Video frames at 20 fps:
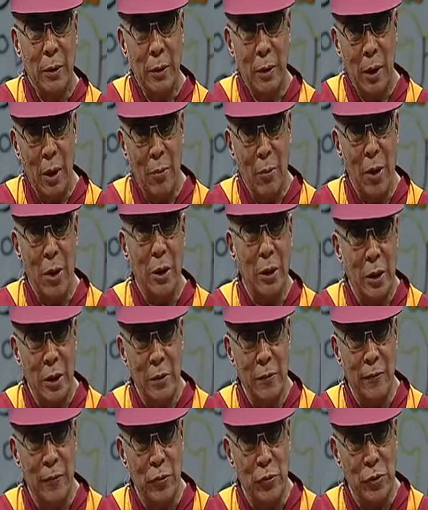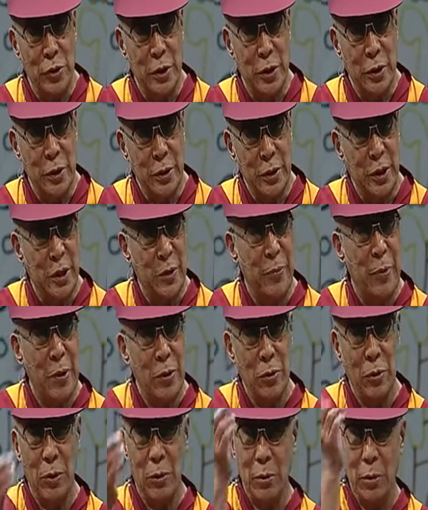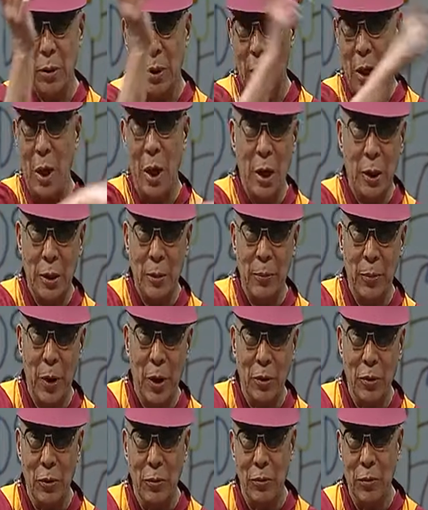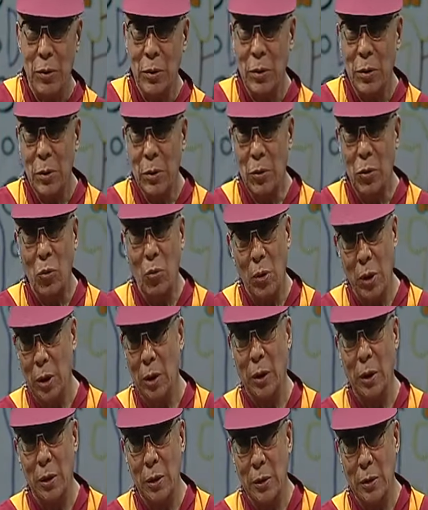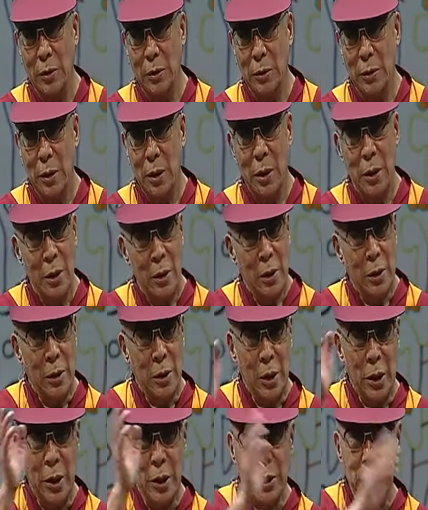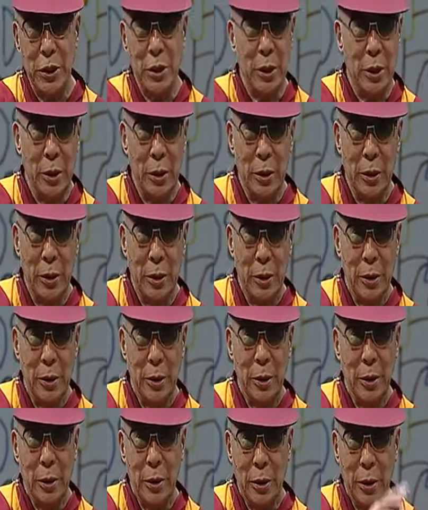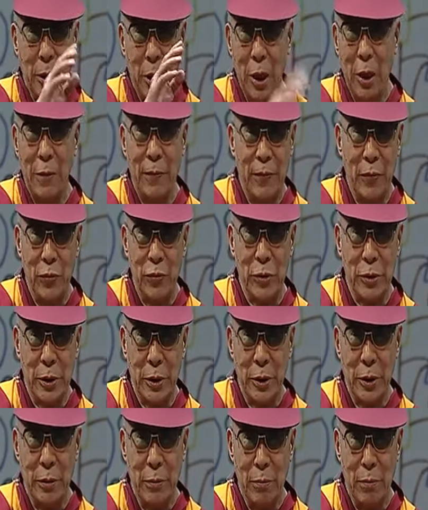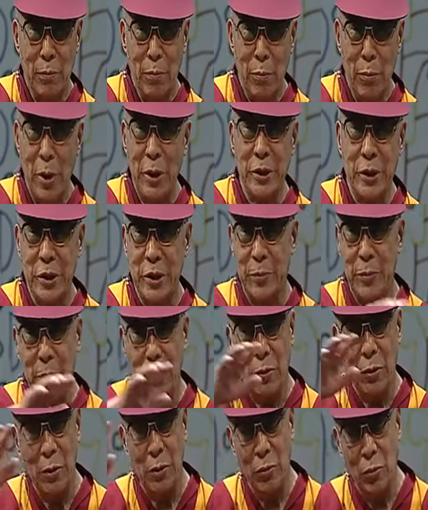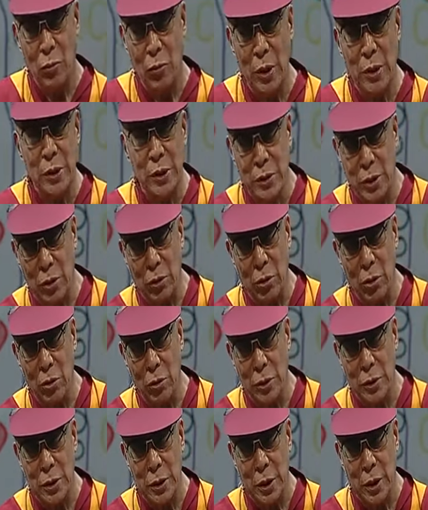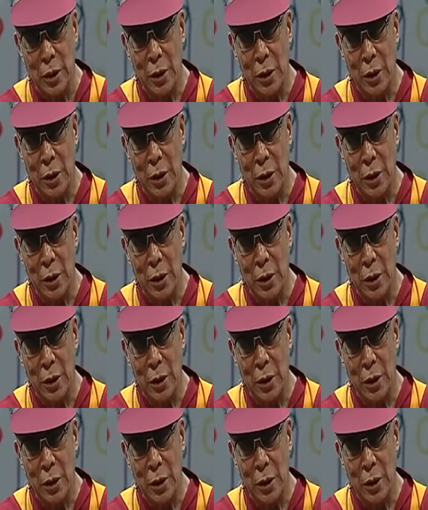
American future depends on other part of the world. Asia, their future must depend on Western technology.